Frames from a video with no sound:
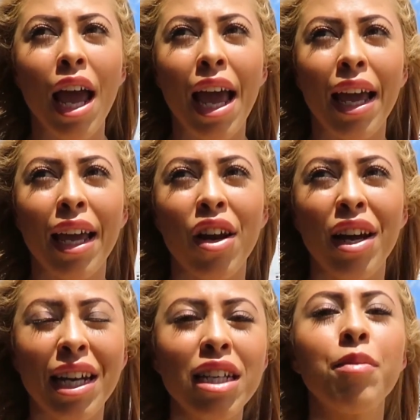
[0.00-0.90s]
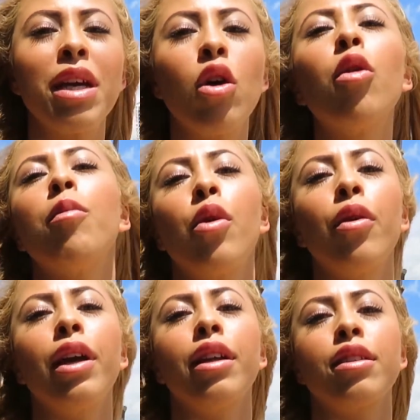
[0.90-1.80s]
and I need to be on
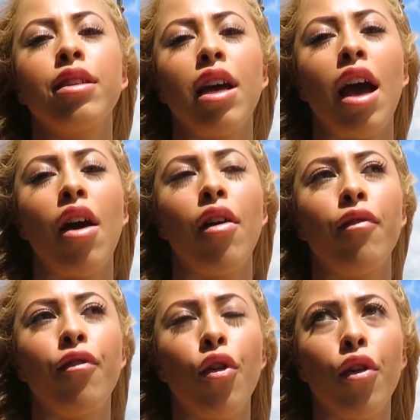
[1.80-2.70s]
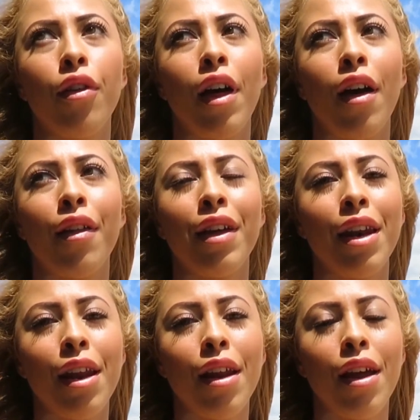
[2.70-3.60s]
point further out
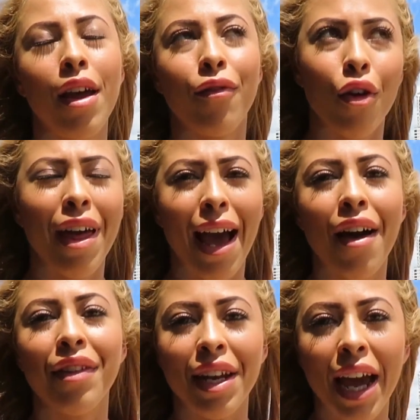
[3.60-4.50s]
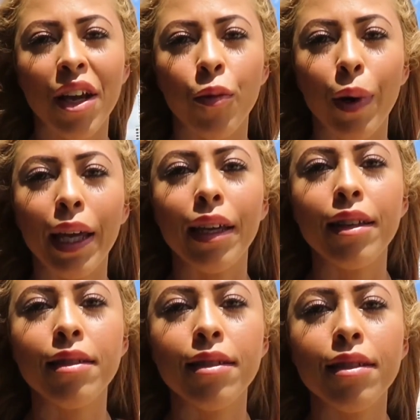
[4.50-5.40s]
than 8
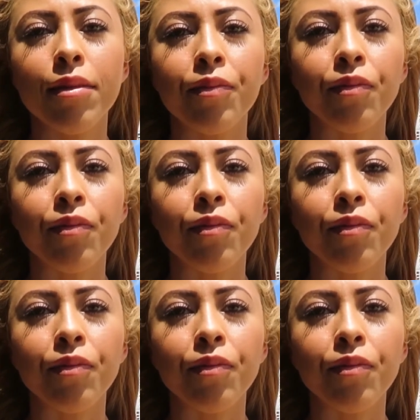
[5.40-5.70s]
weeks.